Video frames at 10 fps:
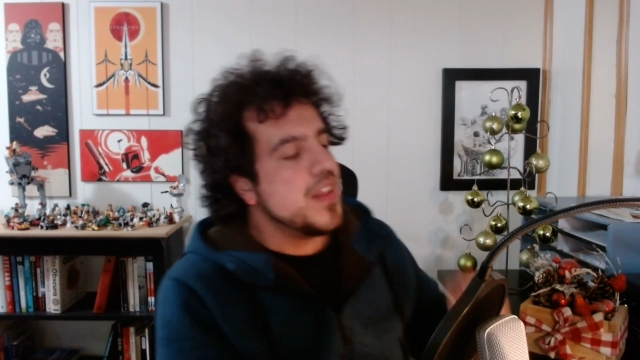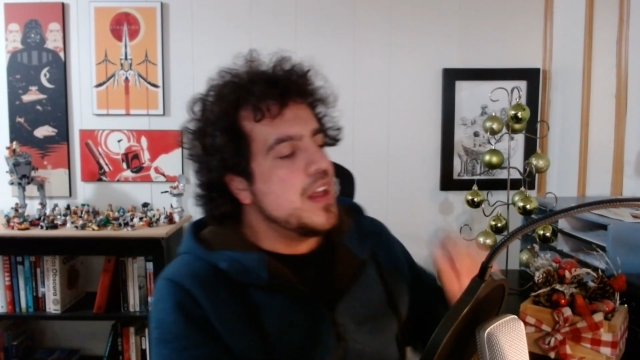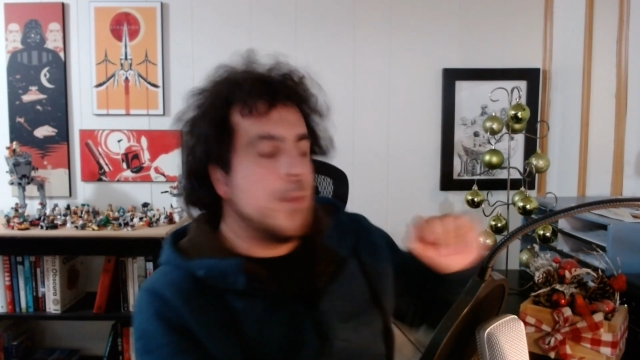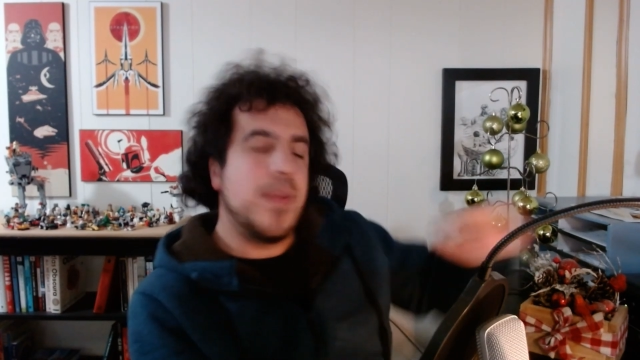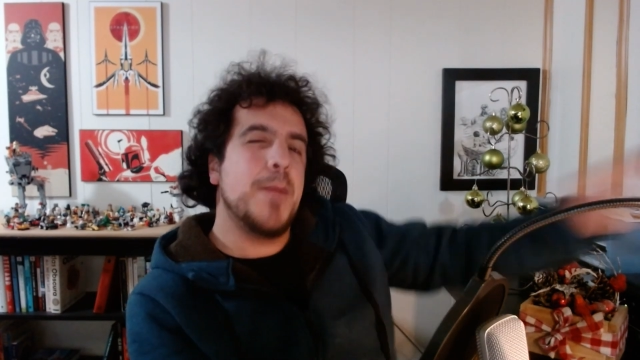
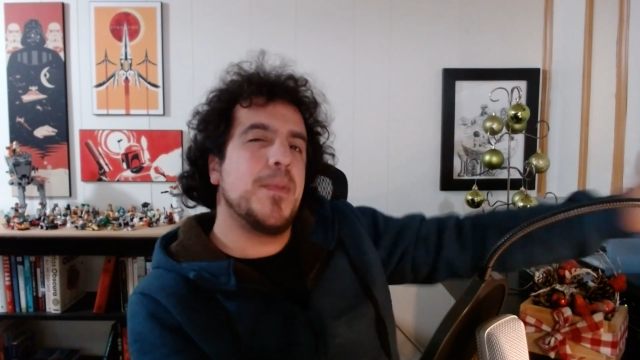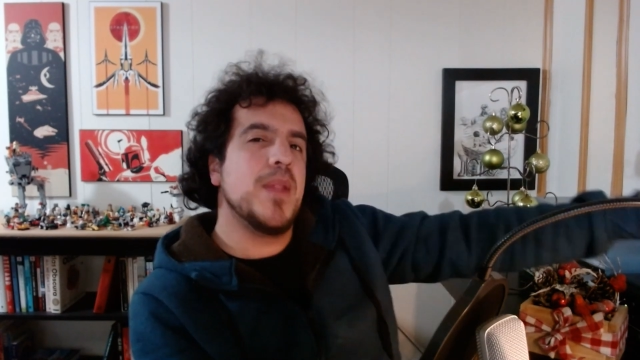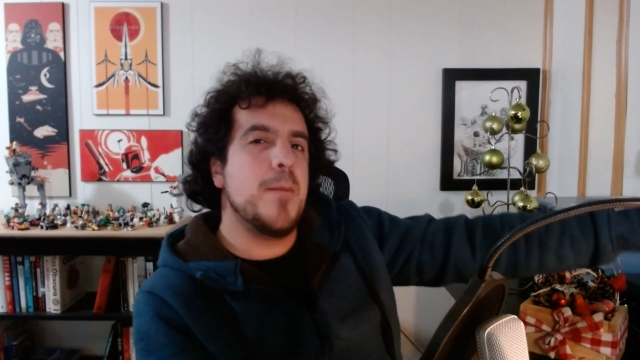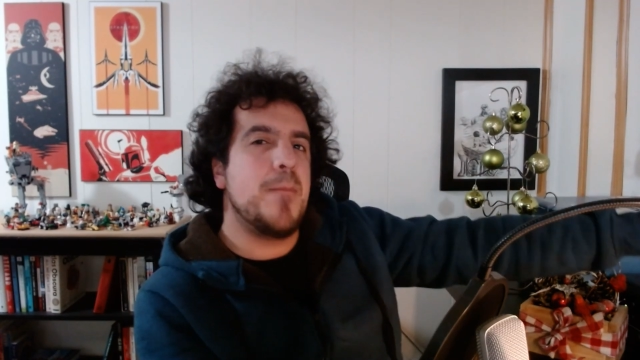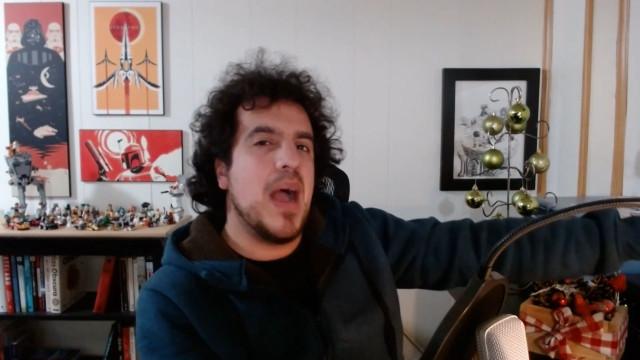The people
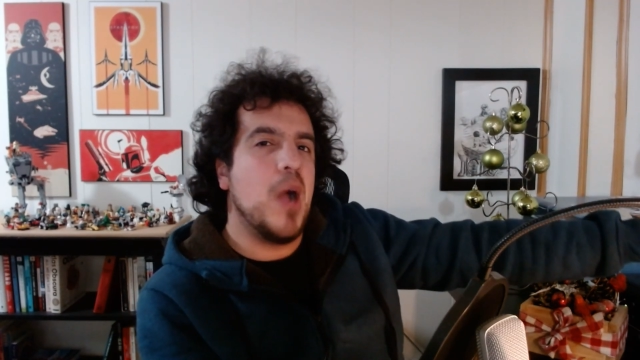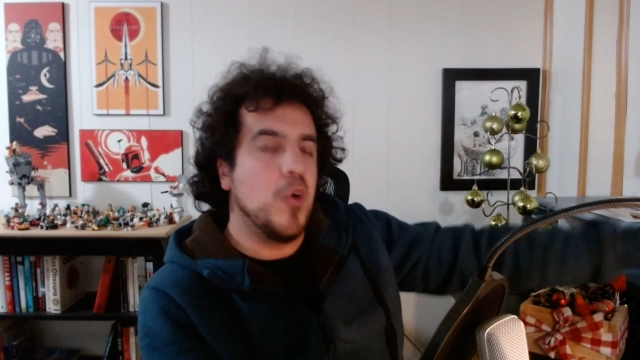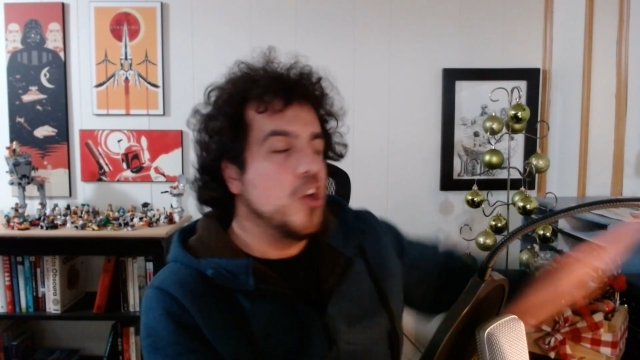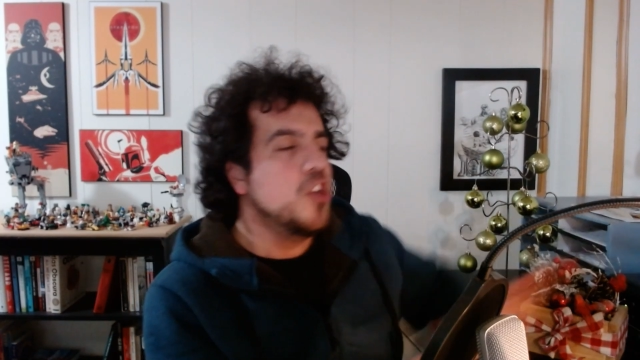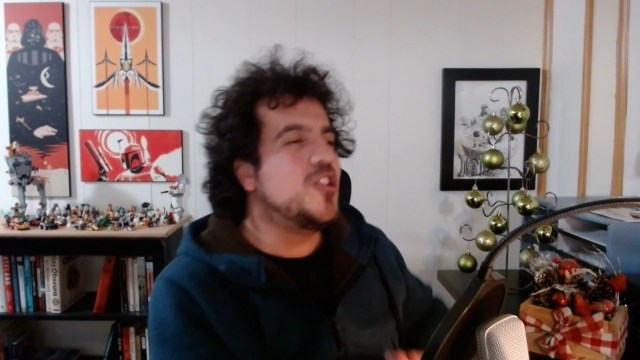in
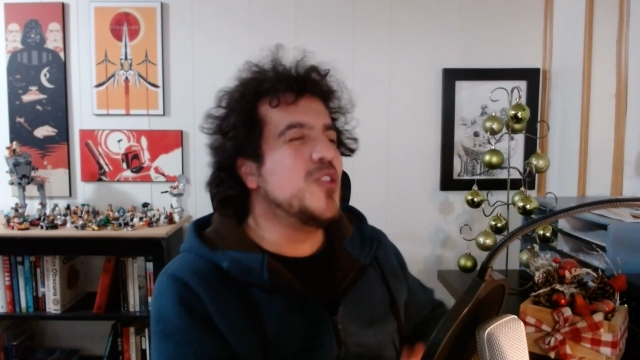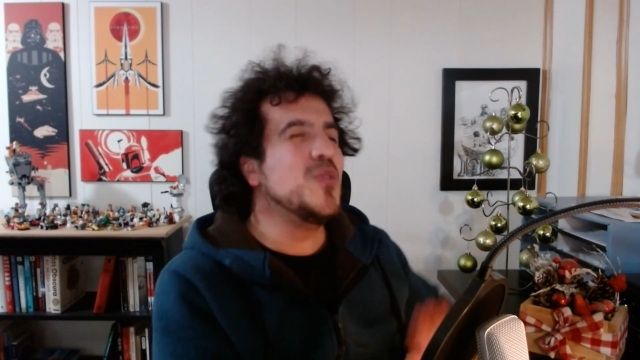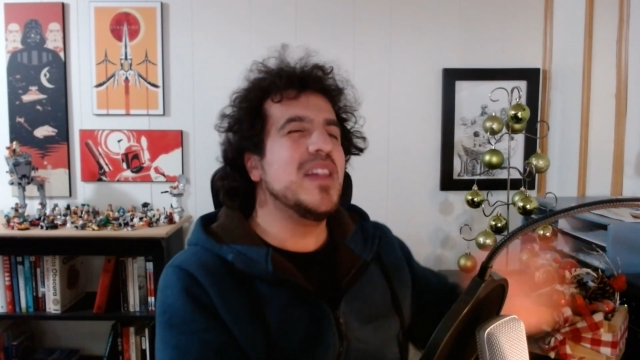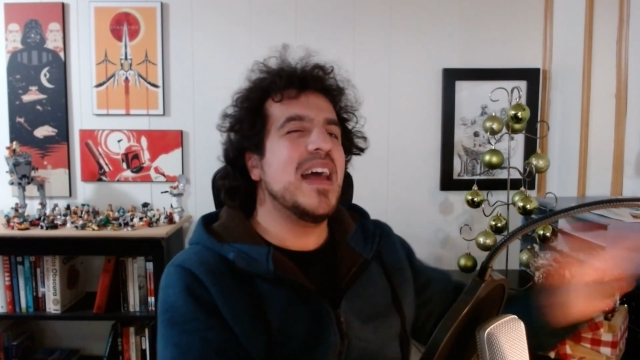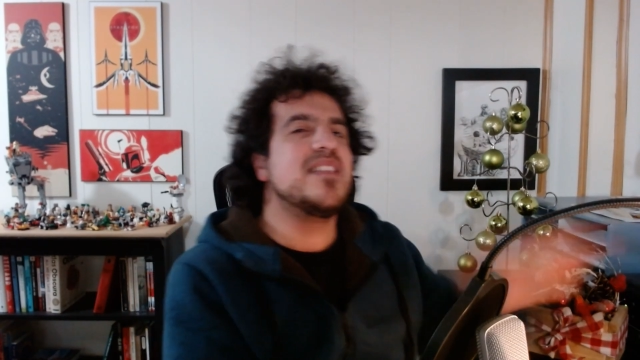power do
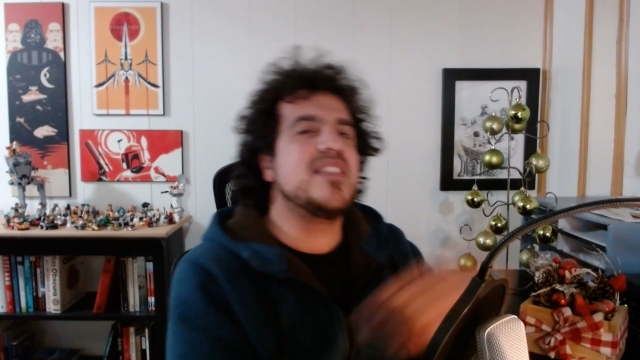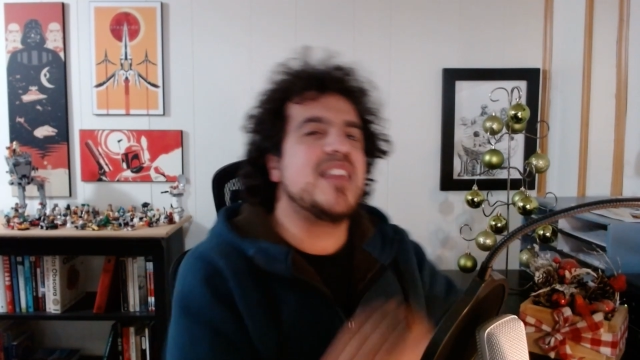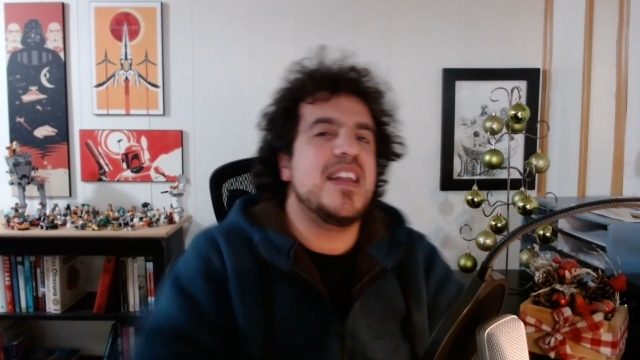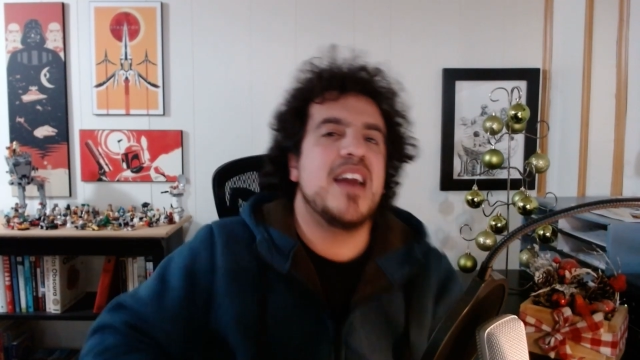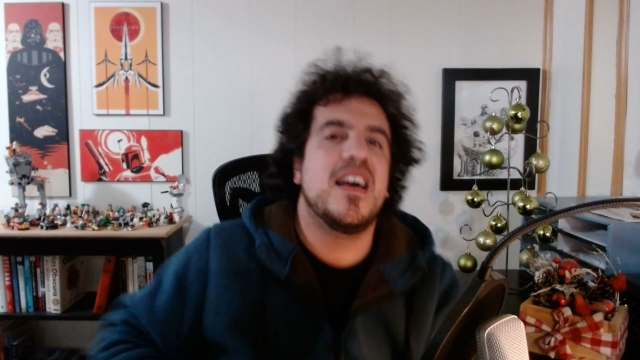less
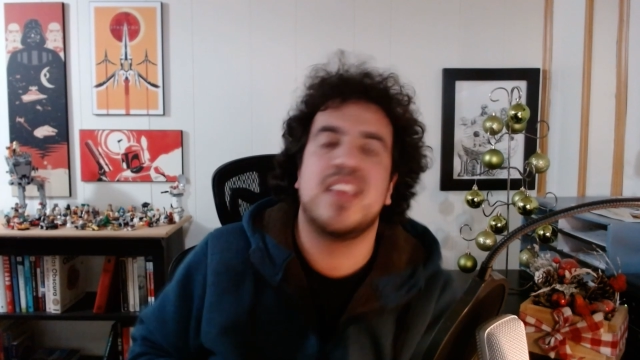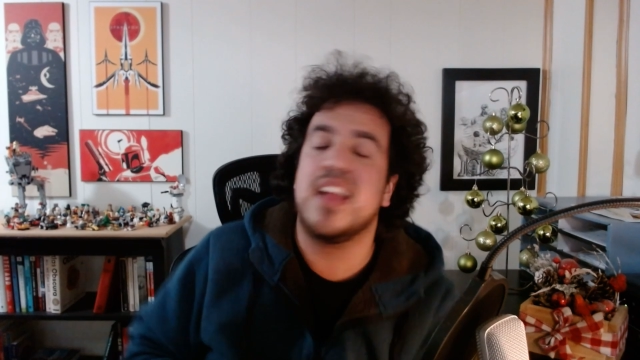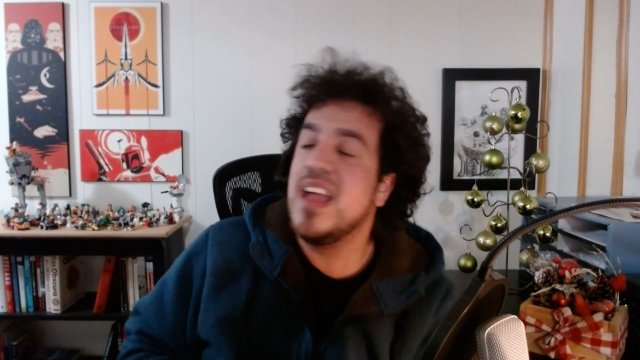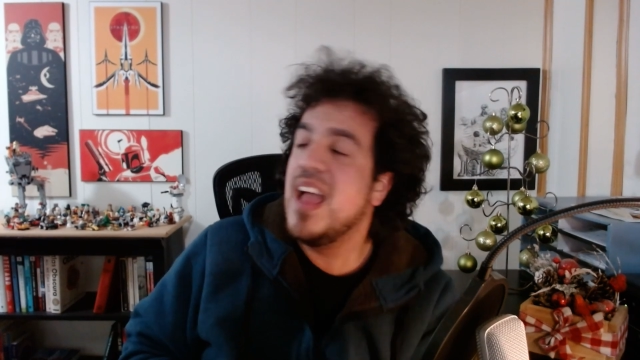than nothing,